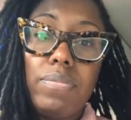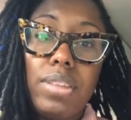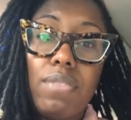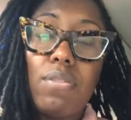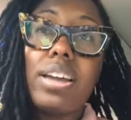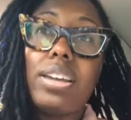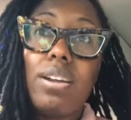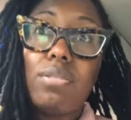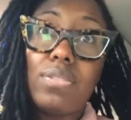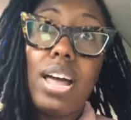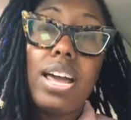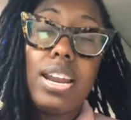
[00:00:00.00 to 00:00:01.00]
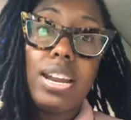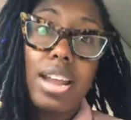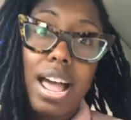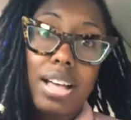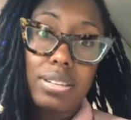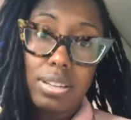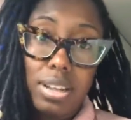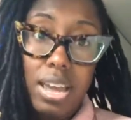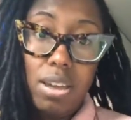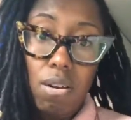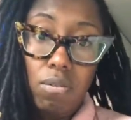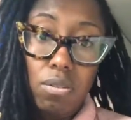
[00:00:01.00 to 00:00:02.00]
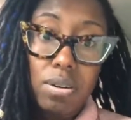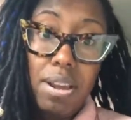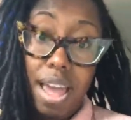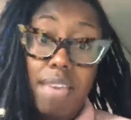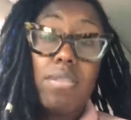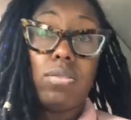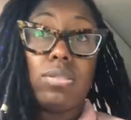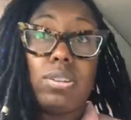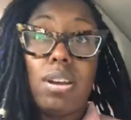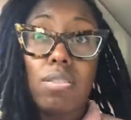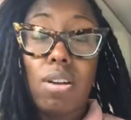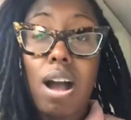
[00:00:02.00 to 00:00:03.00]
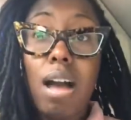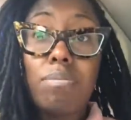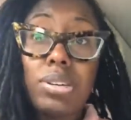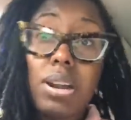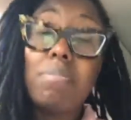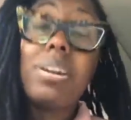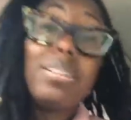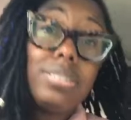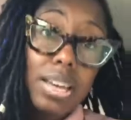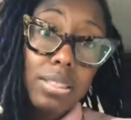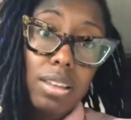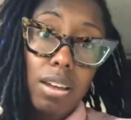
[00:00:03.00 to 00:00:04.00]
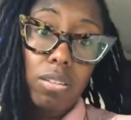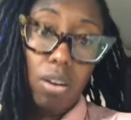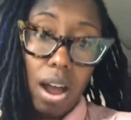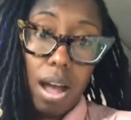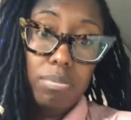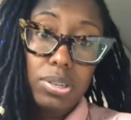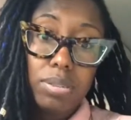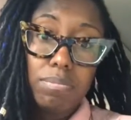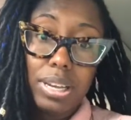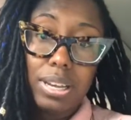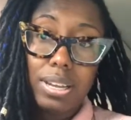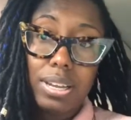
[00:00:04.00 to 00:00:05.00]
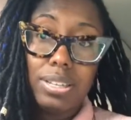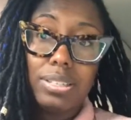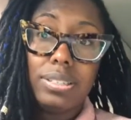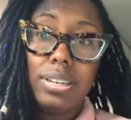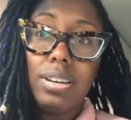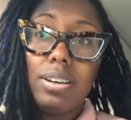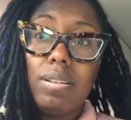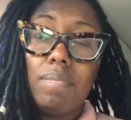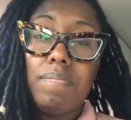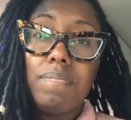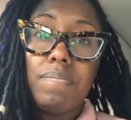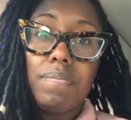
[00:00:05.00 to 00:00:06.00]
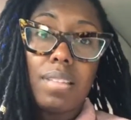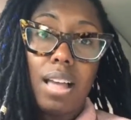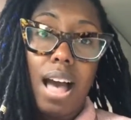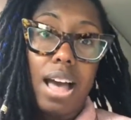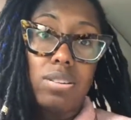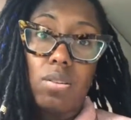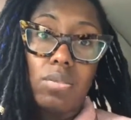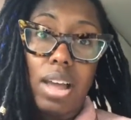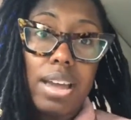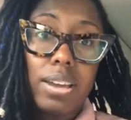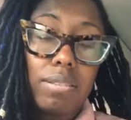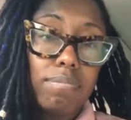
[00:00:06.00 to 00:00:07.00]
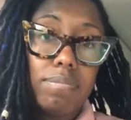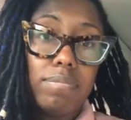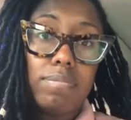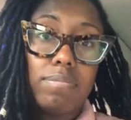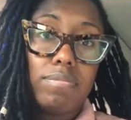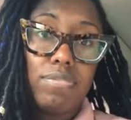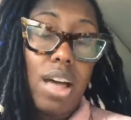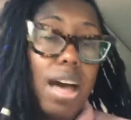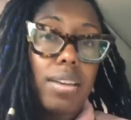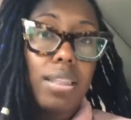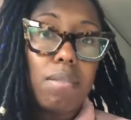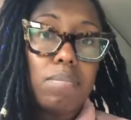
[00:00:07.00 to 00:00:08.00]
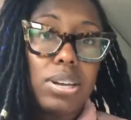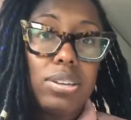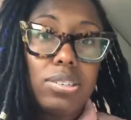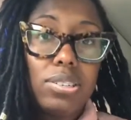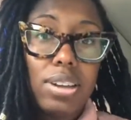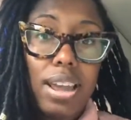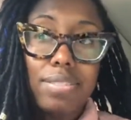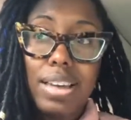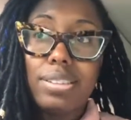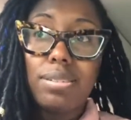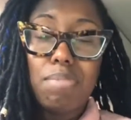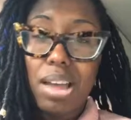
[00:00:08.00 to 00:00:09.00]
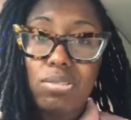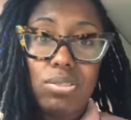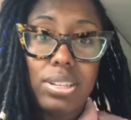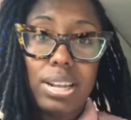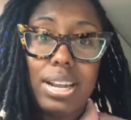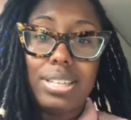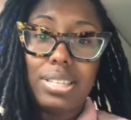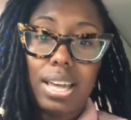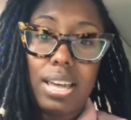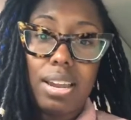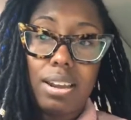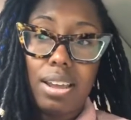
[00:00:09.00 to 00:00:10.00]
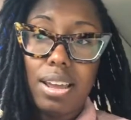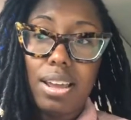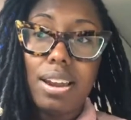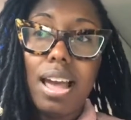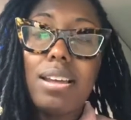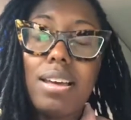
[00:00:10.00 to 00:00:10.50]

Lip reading: if I get a flight and it has a layover and there's another option, I'm going to take the other option, because I don't like flying that much. And that's a boundary that I set. And,